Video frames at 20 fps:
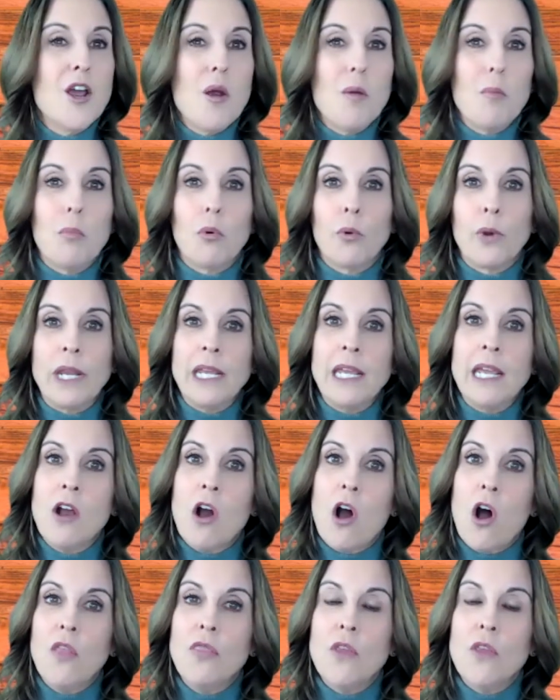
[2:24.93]
bringing
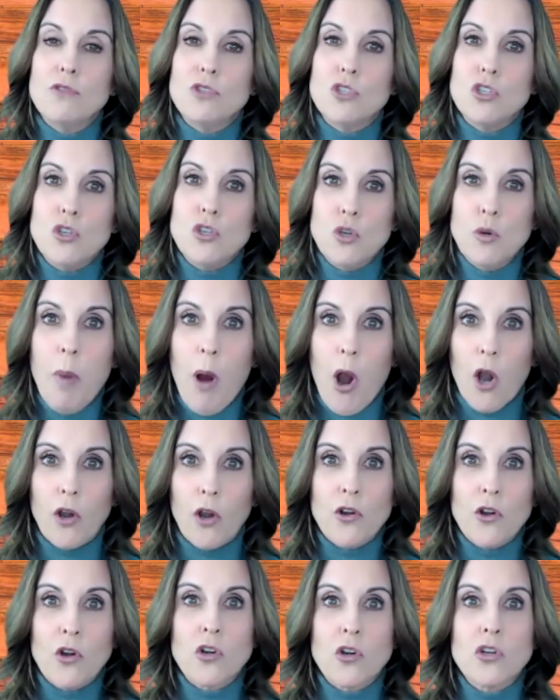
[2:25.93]
on those new
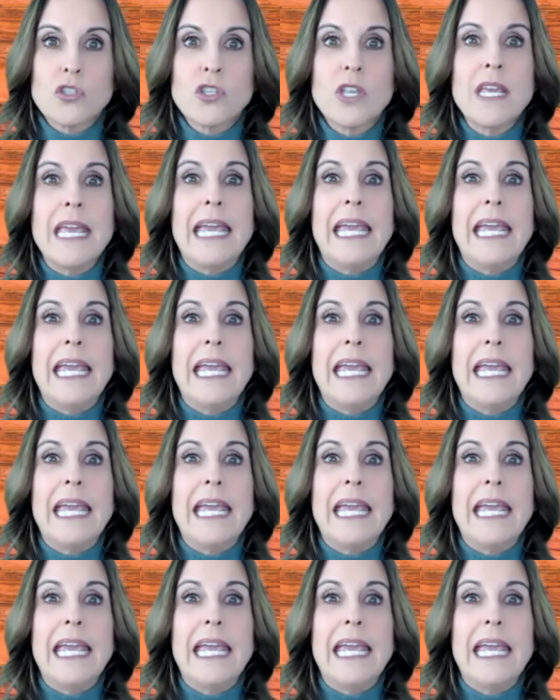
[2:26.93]
partners,